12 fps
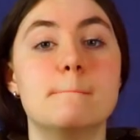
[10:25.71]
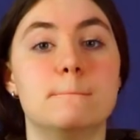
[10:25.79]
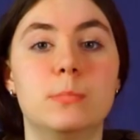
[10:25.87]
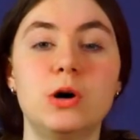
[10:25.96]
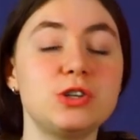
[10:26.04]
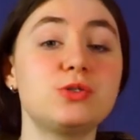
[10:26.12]

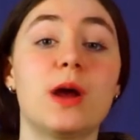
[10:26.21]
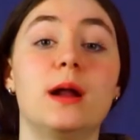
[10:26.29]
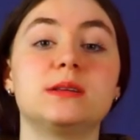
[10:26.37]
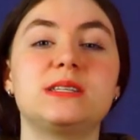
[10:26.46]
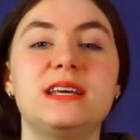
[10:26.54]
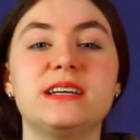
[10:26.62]
Most
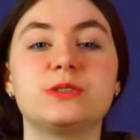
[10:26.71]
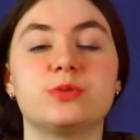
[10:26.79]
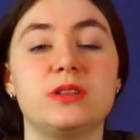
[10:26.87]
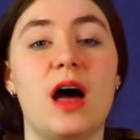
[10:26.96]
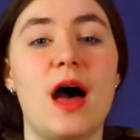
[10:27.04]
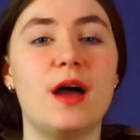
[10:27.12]
rattlesnakes
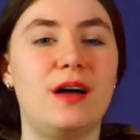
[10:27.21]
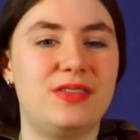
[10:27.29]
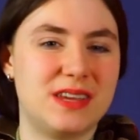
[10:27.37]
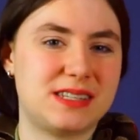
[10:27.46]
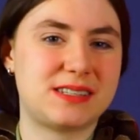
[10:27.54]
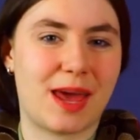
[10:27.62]
rely on
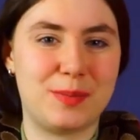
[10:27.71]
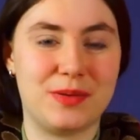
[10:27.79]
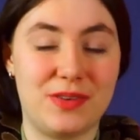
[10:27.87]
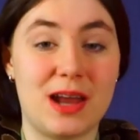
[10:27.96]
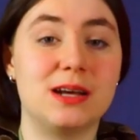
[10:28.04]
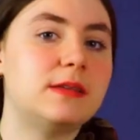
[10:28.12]
this type
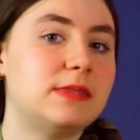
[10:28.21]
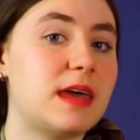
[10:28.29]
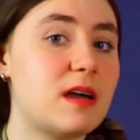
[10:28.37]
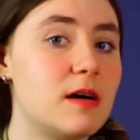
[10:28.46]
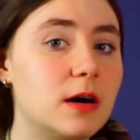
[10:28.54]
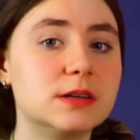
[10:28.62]
of venom.
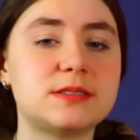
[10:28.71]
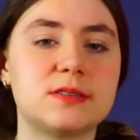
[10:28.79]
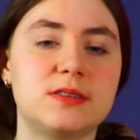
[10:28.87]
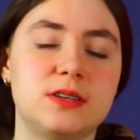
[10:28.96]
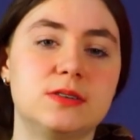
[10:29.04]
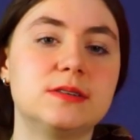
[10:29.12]
They
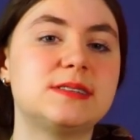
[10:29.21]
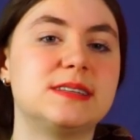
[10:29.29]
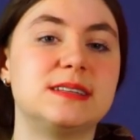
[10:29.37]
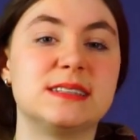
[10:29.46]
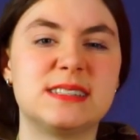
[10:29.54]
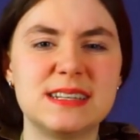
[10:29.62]
also use
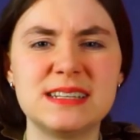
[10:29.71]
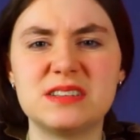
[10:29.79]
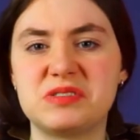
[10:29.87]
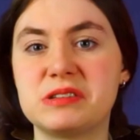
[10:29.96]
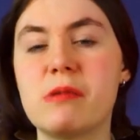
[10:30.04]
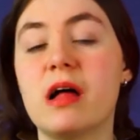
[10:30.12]
the
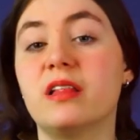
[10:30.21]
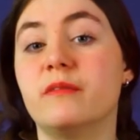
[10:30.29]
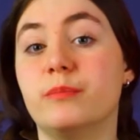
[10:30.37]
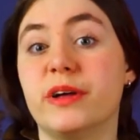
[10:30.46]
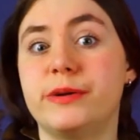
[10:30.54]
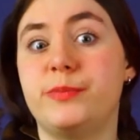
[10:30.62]
distinctive smell
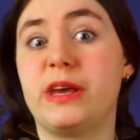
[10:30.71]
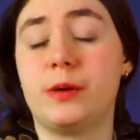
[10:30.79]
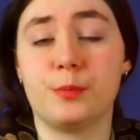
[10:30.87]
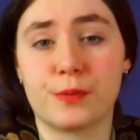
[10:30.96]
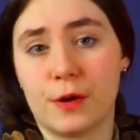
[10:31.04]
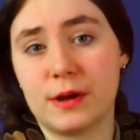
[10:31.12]
of blood
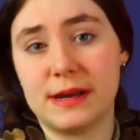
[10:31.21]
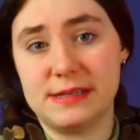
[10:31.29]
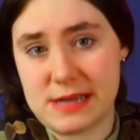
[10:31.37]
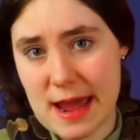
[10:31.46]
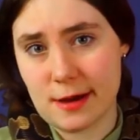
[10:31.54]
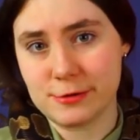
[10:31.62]
being
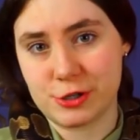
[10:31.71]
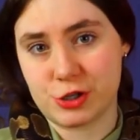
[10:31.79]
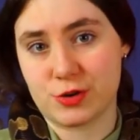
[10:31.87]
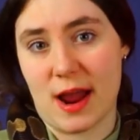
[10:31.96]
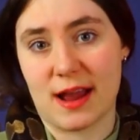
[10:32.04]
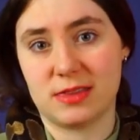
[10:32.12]
broken down to
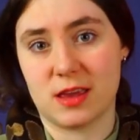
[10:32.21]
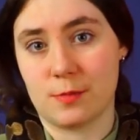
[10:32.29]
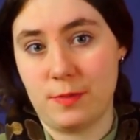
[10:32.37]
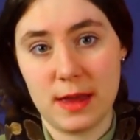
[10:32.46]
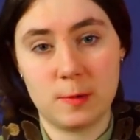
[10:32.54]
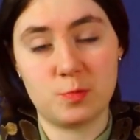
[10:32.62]
track their
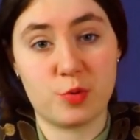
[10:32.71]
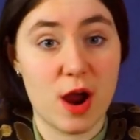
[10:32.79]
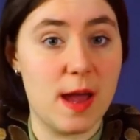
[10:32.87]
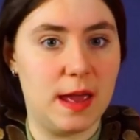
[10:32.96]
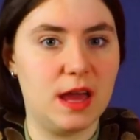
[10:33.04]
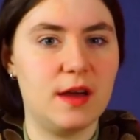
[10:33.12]
bitten
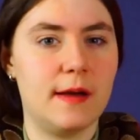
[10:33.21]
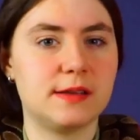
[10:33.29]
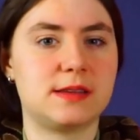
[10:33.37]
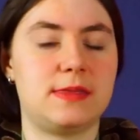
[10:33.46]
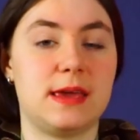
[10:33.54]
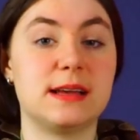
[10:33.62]
prey
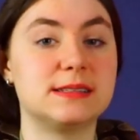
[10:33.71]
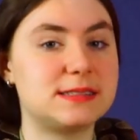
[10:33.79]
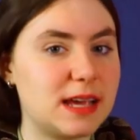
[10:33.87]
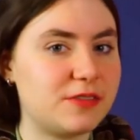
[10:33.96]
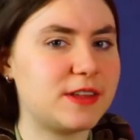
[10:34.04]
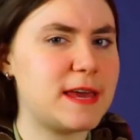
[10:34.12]
so that they can
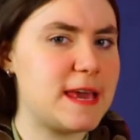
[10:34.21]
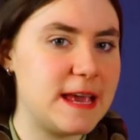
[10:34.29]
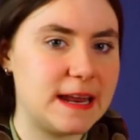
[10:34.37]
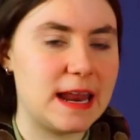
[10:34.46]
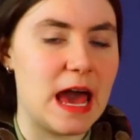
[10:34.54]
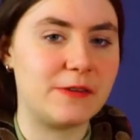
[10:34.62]
safely
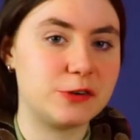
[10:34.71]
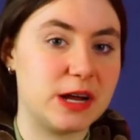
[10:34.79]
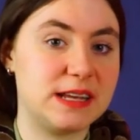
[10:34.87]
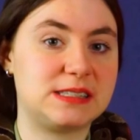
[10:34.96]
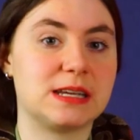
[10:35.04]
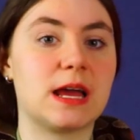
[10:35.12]
eat it after
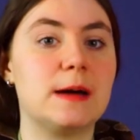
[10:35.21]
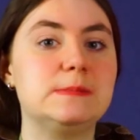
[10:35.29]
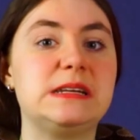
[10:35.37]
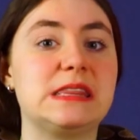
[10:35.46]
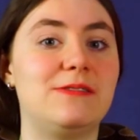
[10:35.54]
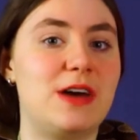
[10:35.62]
it has
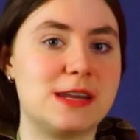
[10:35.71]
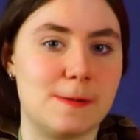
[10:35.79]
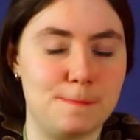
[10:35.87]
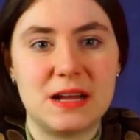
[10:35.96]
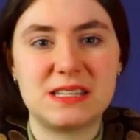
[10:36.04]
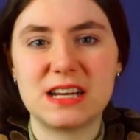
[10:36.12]
succumbed to the
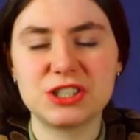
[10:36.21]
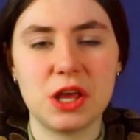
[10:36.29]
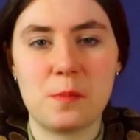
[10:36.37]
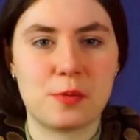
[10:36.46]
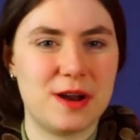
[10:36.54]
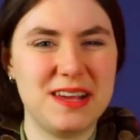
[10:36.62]
venom. It's
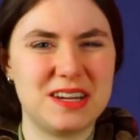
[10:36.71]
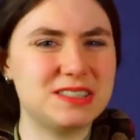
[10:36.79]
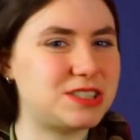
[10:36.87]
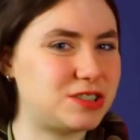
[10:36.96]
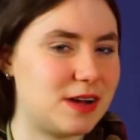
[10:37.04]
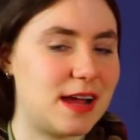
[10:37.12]
actually a pretty
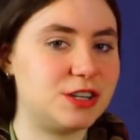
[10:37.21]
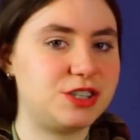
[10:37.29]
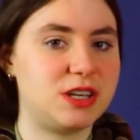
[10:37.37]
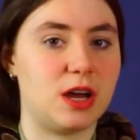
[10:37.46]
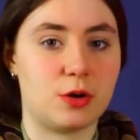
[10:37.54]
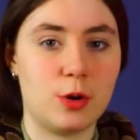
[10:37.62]
good
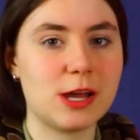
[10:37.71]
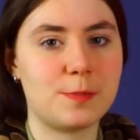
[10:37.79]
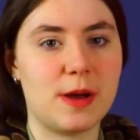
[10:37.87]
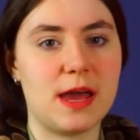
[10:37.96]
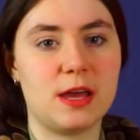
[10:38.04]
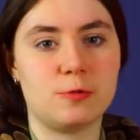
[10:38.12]
strategy. A quick
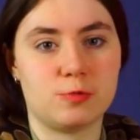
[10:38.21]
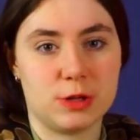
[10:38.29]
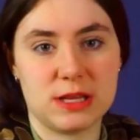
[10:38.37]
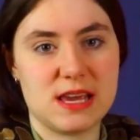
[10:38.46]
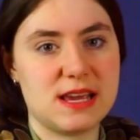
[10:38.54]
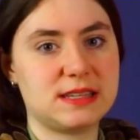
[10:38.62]
bite,
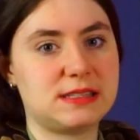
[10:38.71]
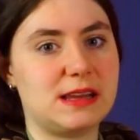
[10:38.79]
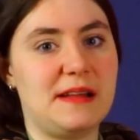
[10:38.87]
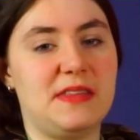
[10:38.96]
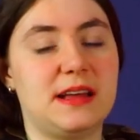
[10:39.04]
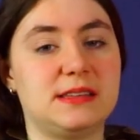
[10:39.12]
release,
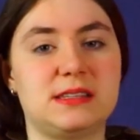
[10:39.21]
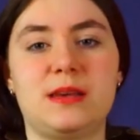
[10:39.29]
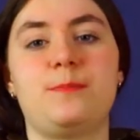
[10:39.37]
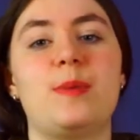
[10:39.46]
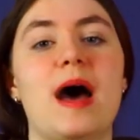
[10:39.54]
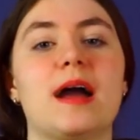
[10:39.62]
and then
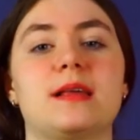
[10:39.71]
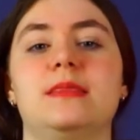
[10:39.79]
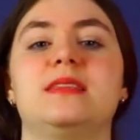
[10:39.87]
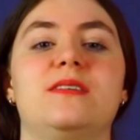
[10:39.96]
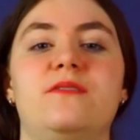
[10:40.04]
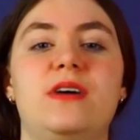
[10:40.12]
sit back and
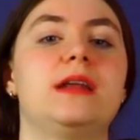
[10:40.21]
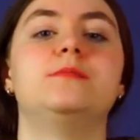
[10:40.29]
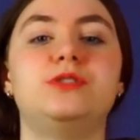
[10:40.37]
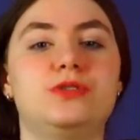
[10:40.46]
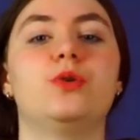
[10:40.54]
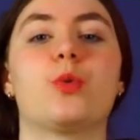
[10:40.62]
let the
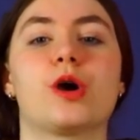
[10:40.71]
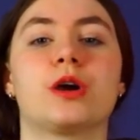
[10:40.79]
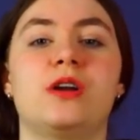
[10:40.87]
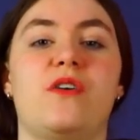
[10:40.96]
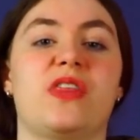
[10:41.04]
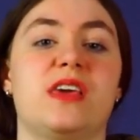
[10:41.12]
venom do the
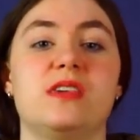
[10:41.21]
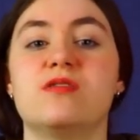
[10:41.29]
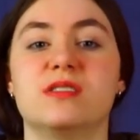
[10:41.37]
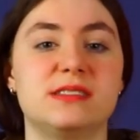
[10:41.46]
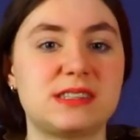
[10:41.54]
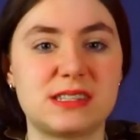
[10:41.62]
work, knowing that
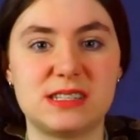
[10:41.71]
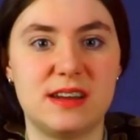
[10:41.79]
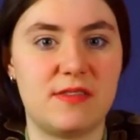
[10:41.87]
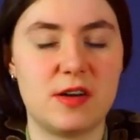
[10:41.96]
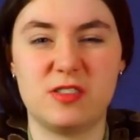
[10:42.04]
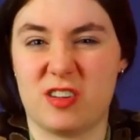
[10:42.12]
you can
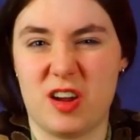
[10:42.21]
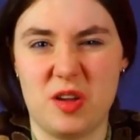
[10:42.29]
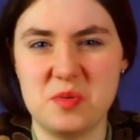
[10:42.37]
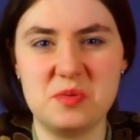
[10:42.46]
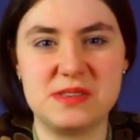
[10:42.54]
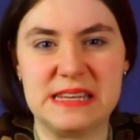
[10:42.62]
sniff out your
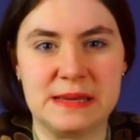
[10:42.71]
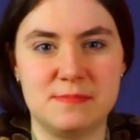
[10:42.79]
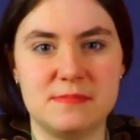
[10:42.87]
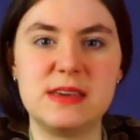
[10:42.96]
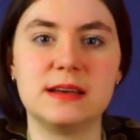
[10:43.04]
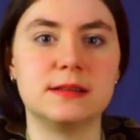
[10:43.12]

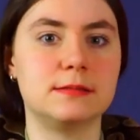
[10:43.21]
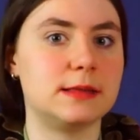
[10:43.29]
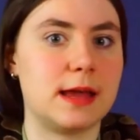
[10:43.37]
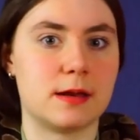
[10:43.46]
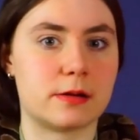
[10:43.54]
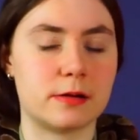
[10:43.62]
oozing meal
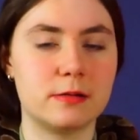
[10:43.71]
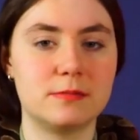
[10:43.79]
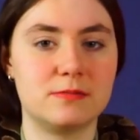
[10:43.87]
later.